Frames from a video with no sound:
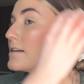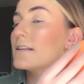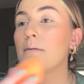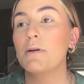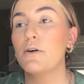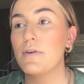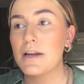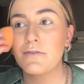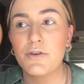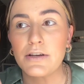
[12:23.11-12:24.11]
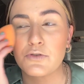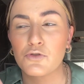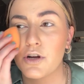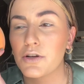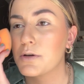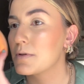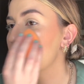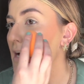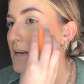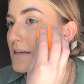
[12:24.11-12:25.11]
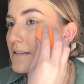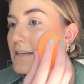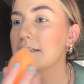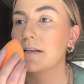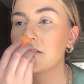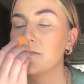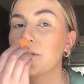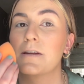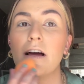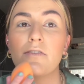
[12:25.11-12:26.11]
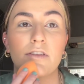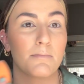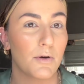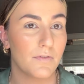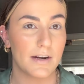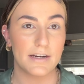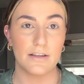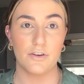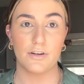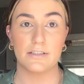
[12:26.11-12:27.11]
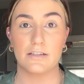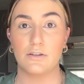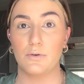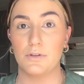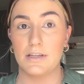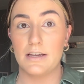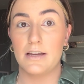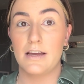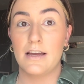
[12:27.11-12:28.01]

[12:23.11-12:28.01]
Let me know if any of you guys are struggling with any like sense of like not feeling motivated either, because I totally